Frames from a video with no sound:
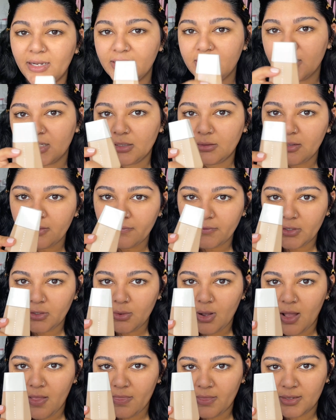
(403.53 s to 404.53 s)
did a review
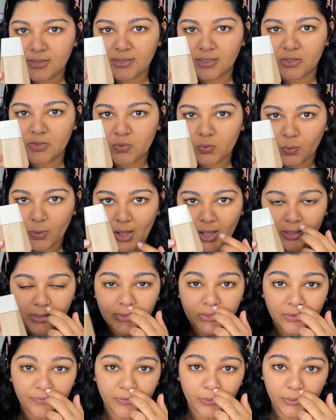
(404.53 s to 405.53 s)
on this as well,
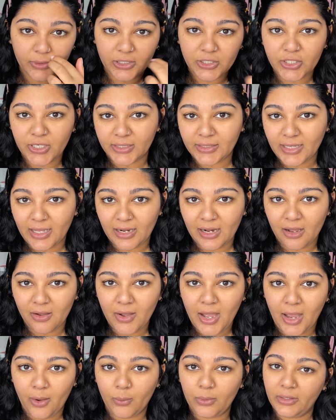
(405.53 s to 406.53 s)
so if you want to check that
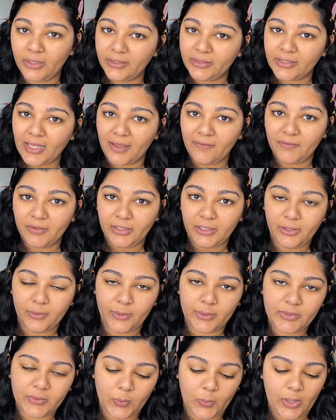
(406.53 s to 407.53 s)
out, I will link that video
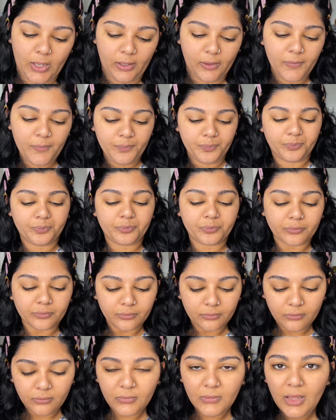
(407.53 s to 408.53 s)
as well.
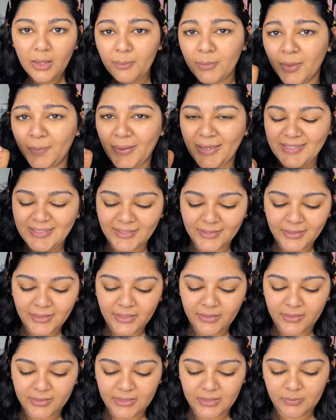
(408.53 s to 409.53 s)
But
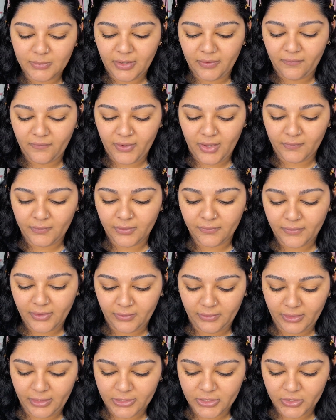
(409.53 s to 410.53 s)
basically, this is my favorite
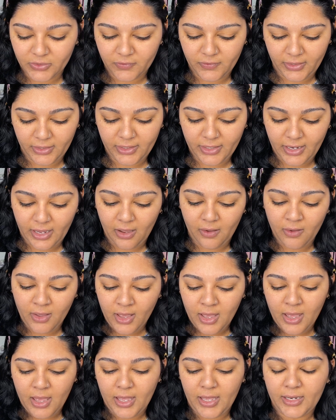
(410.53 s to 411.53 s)
foundation right now,
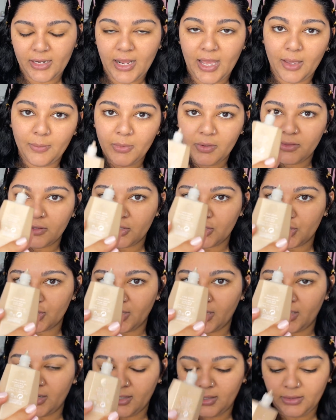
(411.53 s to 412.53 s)
and I'm in the
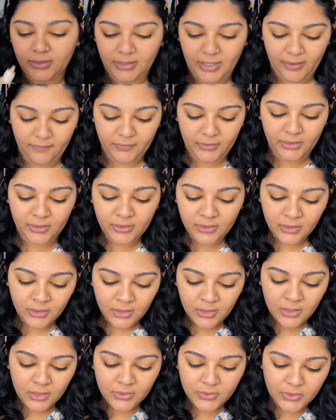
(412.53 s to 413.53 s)
shade 11.
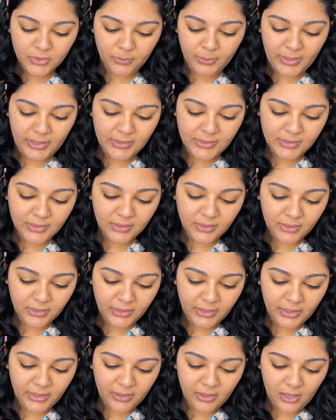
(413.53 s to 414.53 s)
So
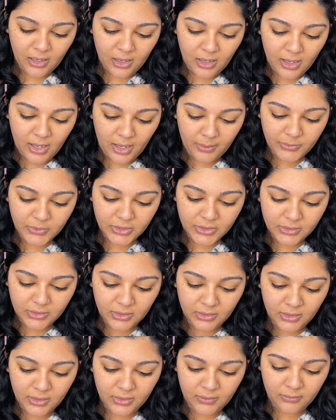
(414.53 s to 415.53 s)
basically, I'm just
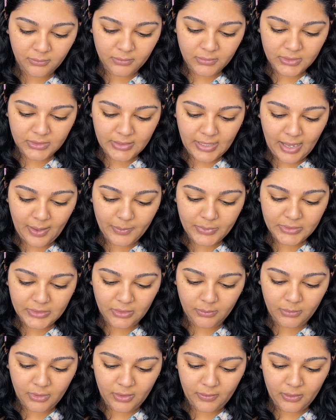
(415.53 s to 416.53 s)
gonna dab
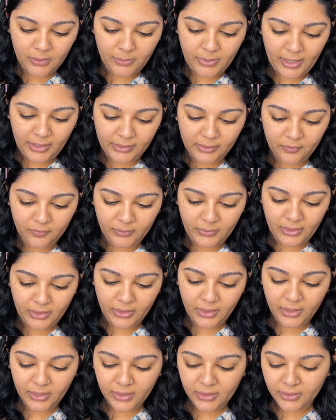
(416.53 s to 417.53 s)
some on the back of my
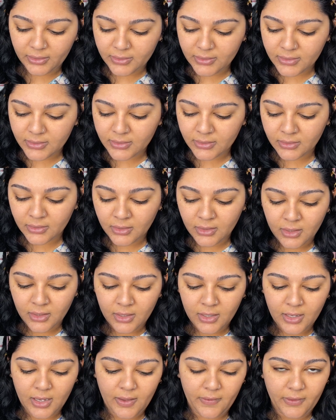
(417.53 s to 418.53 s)
hands
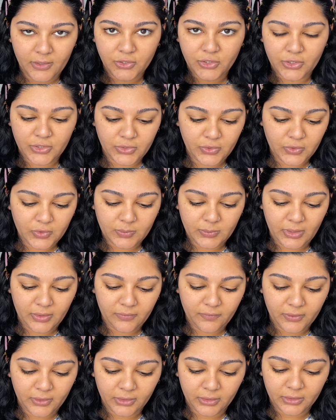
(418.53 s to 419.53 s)
and then just use my
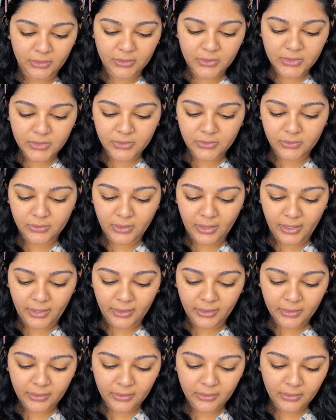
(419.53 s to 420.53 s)
fingers to like